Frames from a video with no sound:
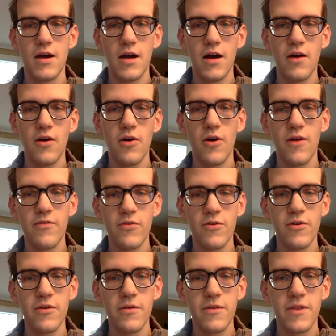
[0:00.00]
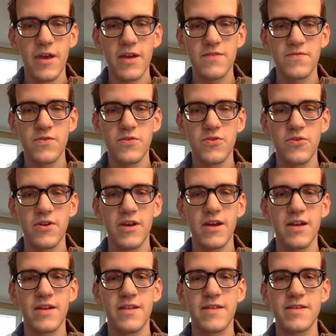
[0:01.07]
Hello everyone, thanks for tuning
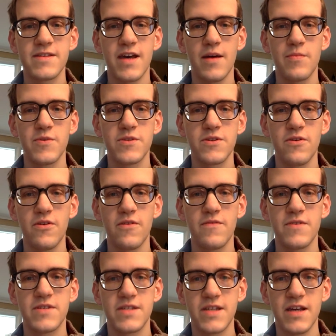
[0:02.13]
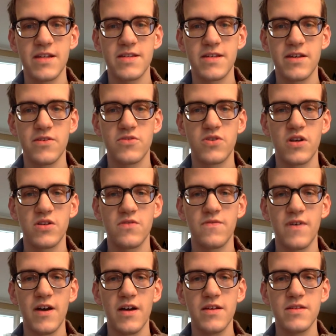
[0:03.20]
in to this episode of Estate Sale Treasure
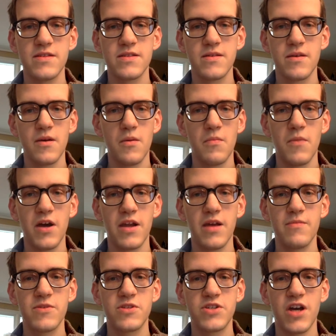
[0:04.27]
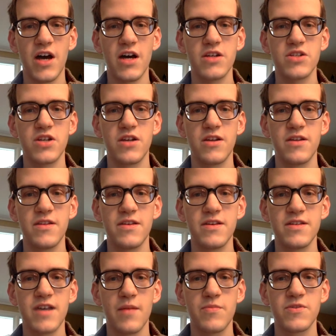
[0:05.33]
Finds. My name is Josh, and in
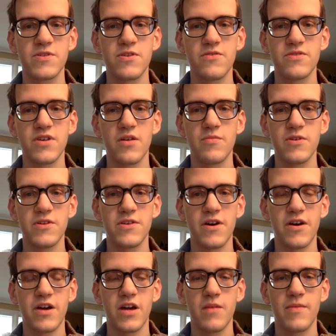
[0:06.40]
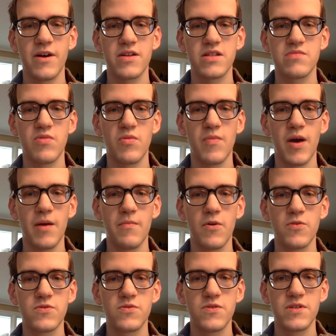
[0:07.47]
these episodes I'll be talking about some of my
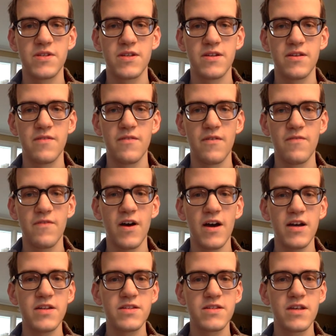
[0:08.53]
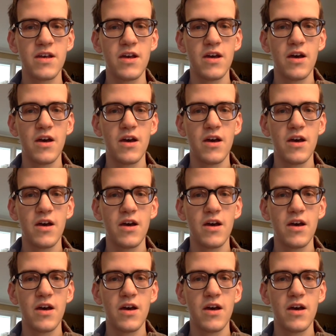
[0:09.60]
most recent finds,